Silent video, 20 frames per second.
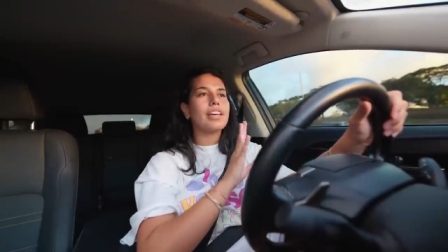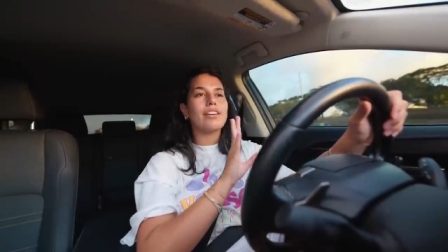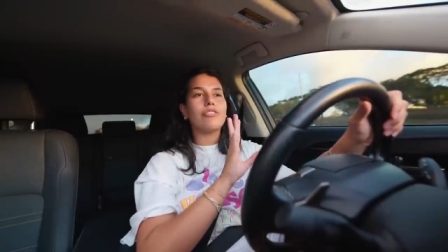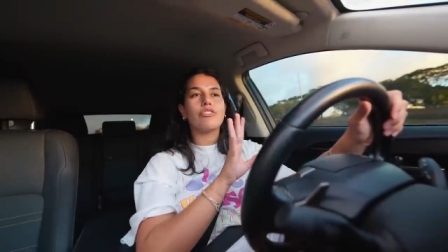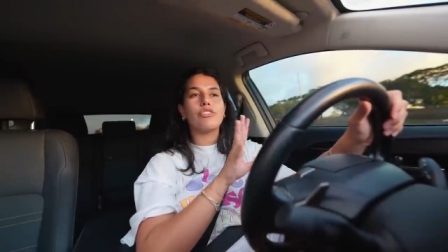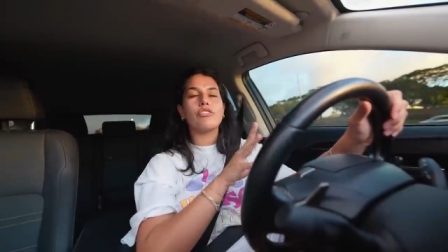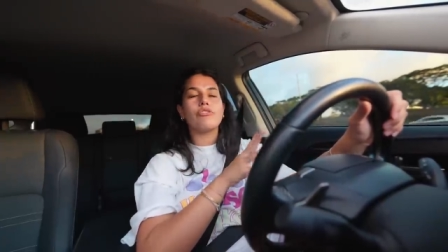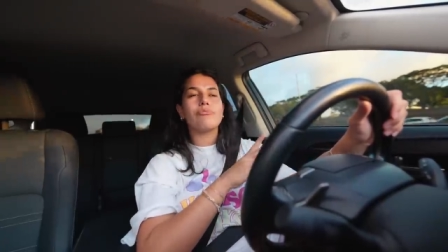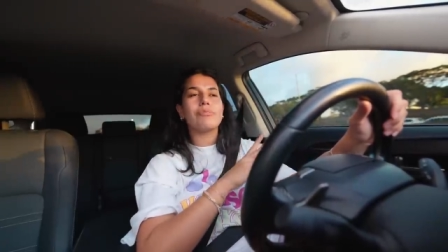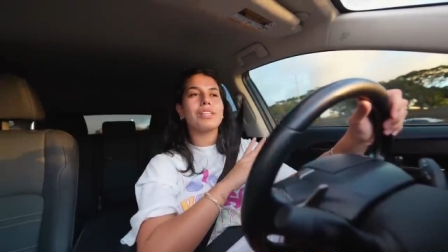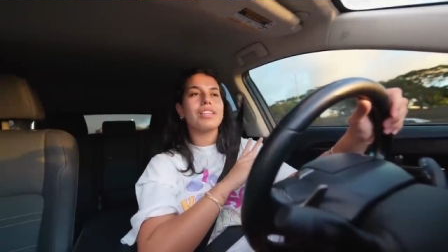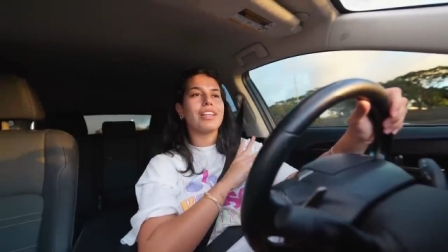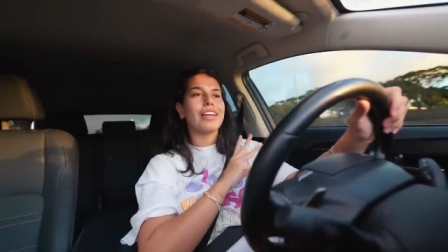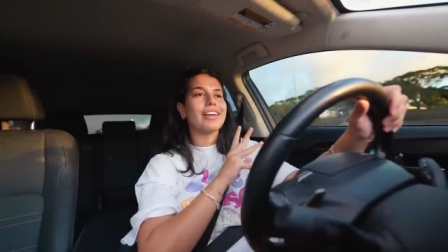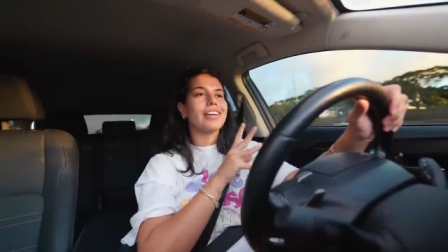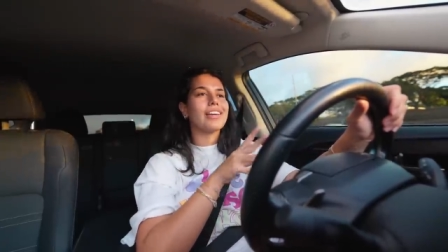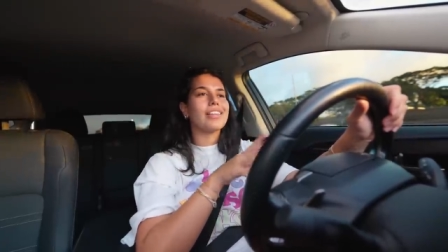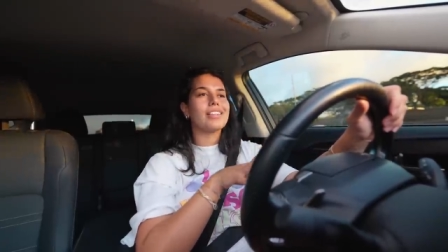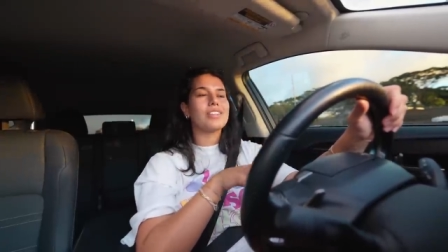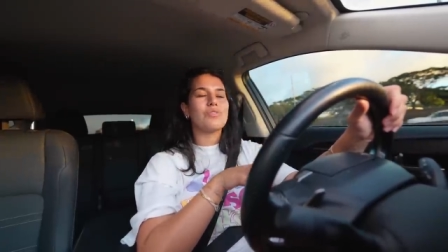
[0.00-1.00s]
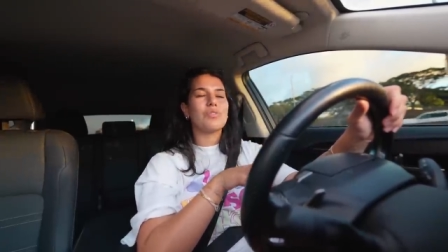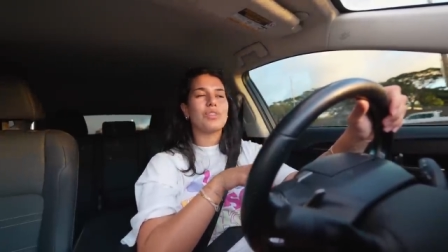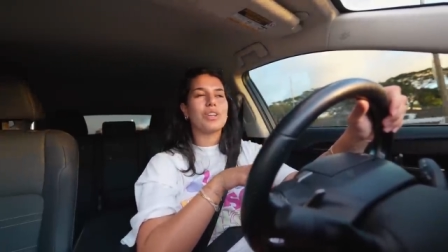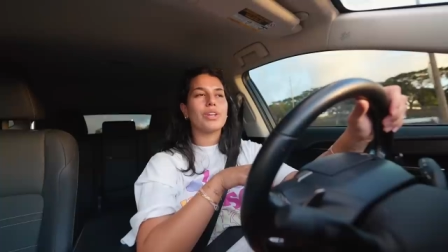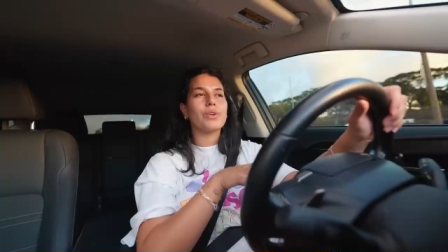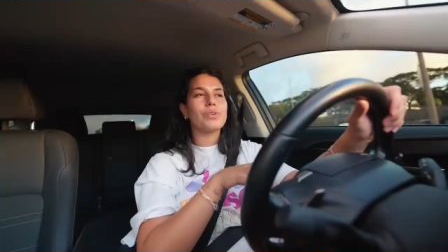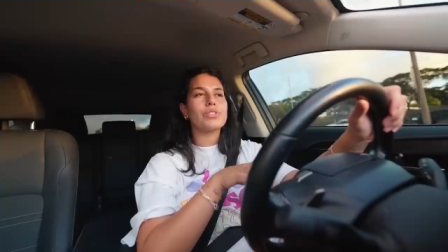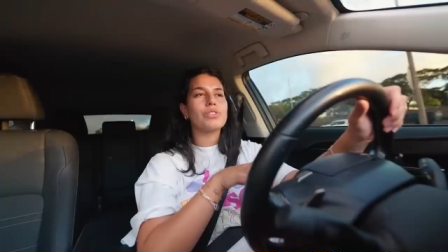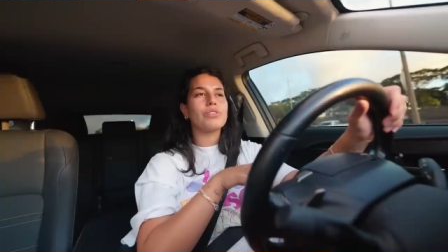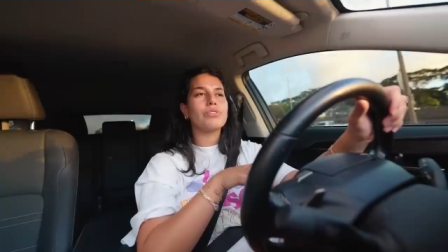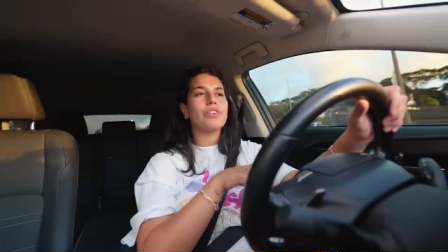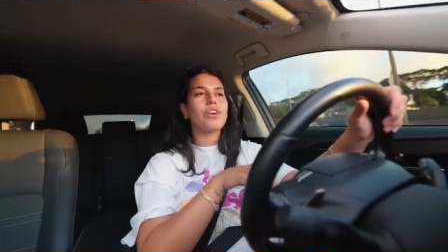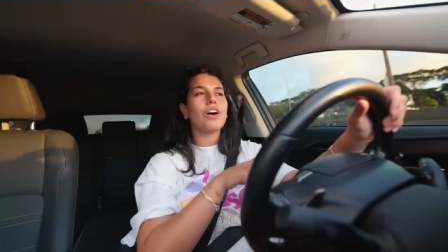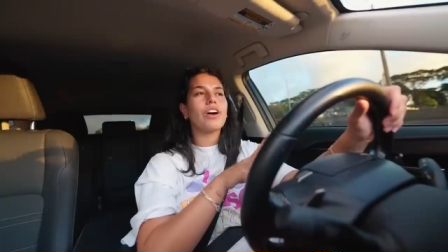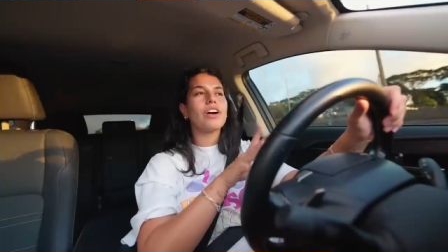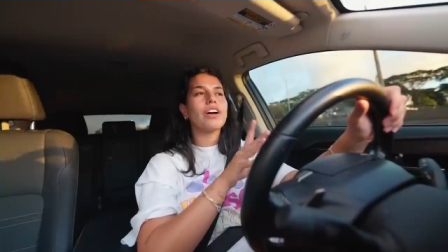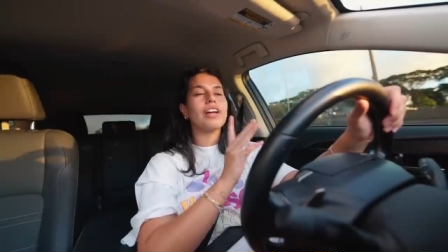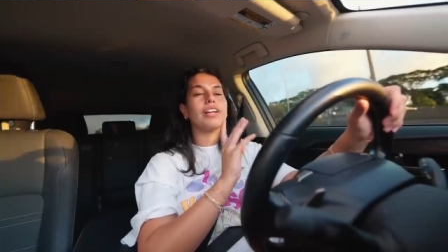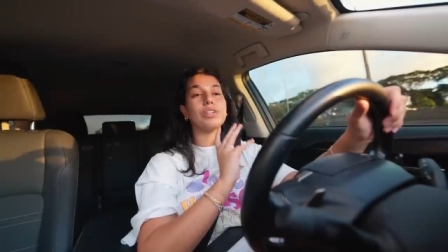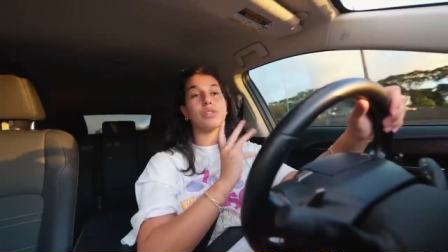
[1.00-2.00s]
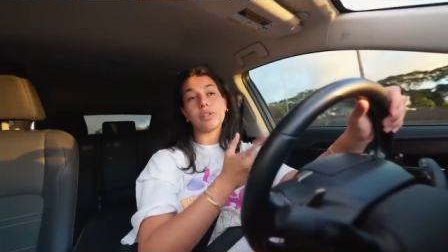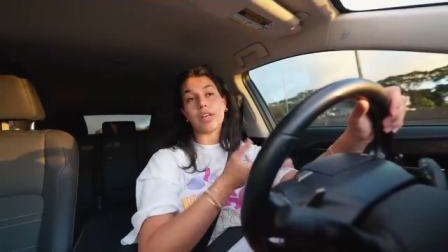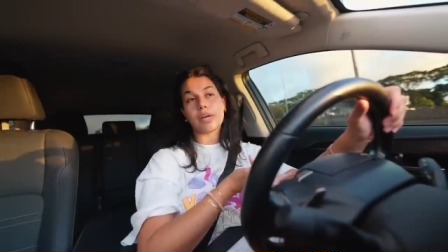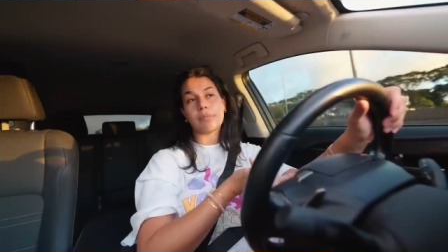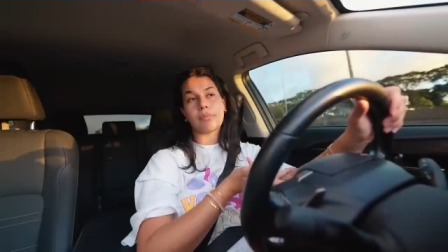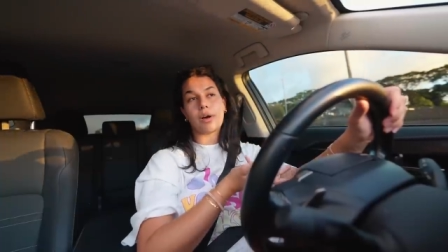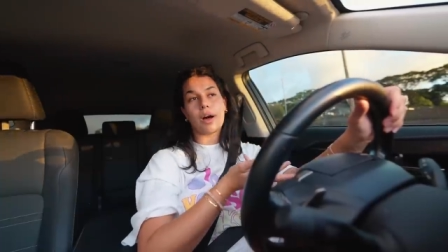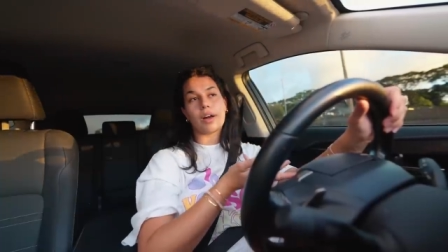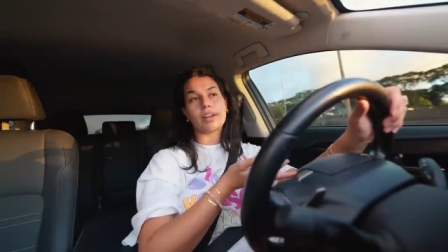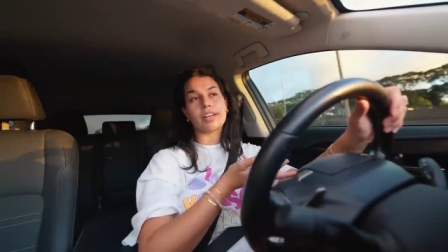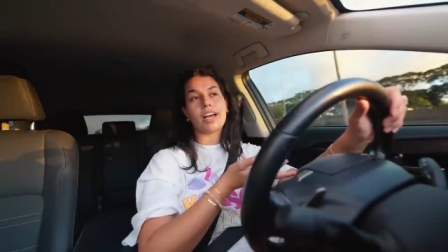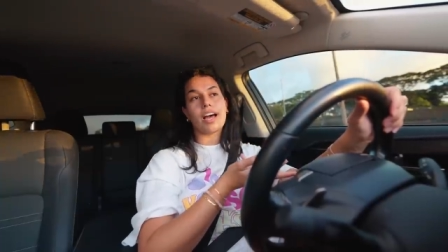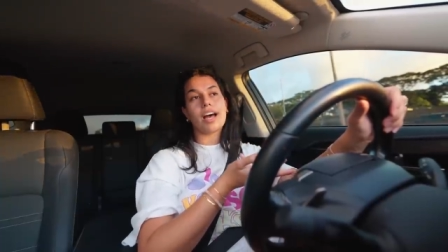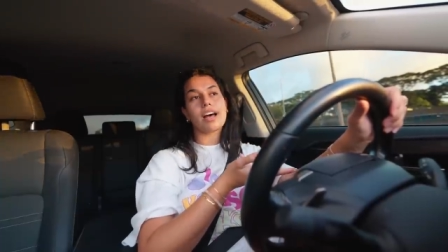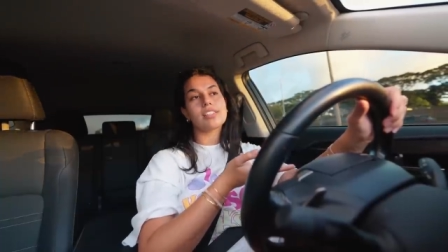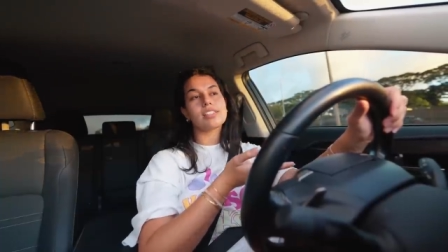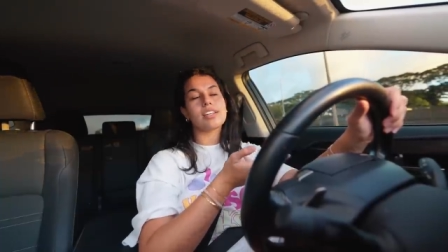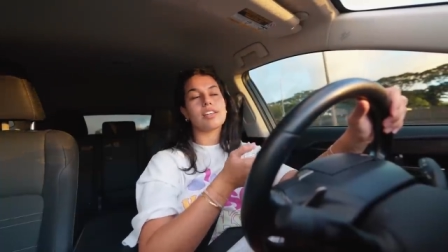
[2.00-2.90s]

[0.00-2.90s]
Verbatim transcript: if you've been liking this video so far and you like podcasts,